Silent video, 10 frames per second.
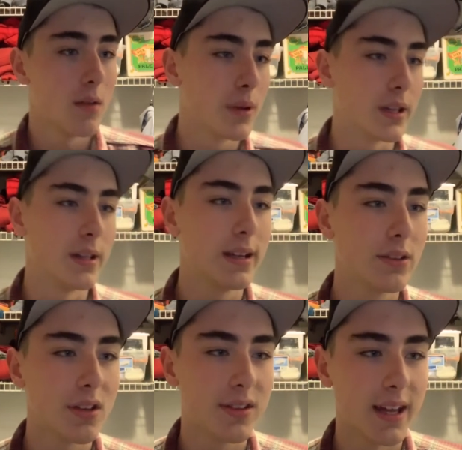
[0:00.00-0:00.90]
but it
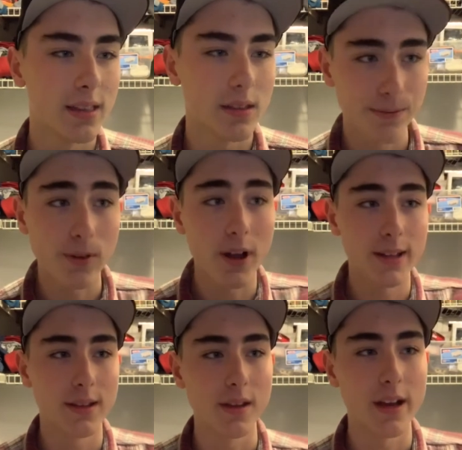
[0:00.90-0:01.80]
does take the front
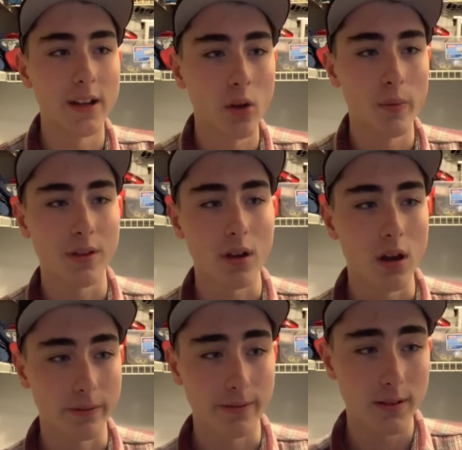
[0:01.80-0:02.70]
end design elements
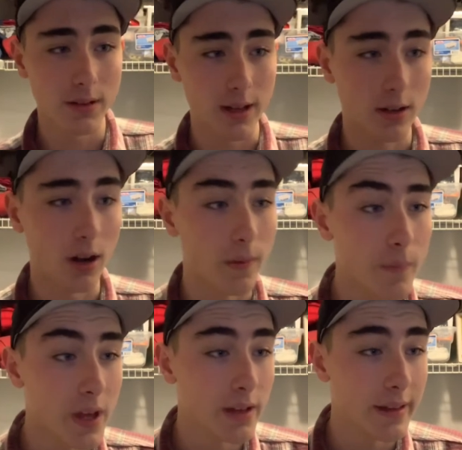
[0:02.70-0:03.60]
of that car.
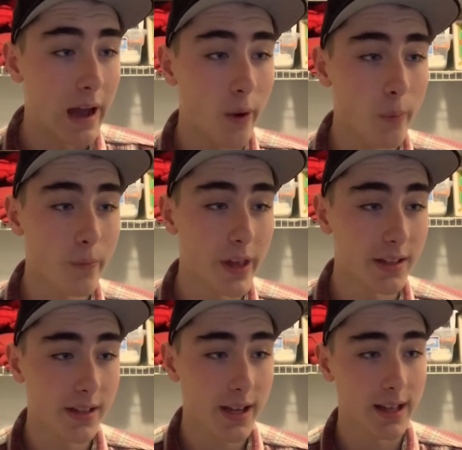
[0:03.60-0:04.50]
Now, they
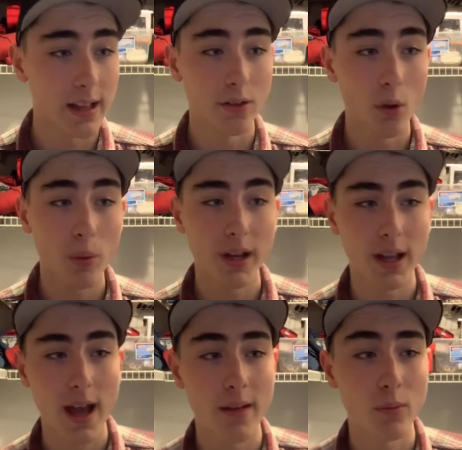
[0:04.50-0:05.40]
say that
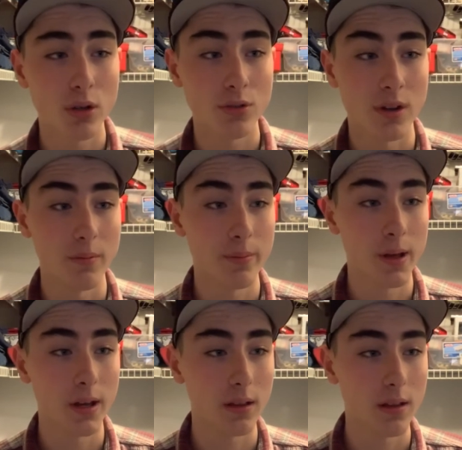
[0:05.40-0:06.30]
nobody at Motor Trend
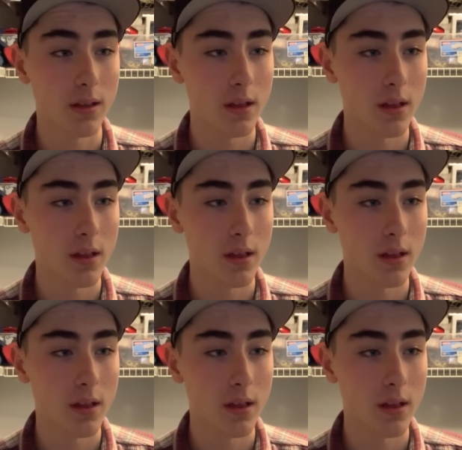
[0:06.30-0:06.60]
picked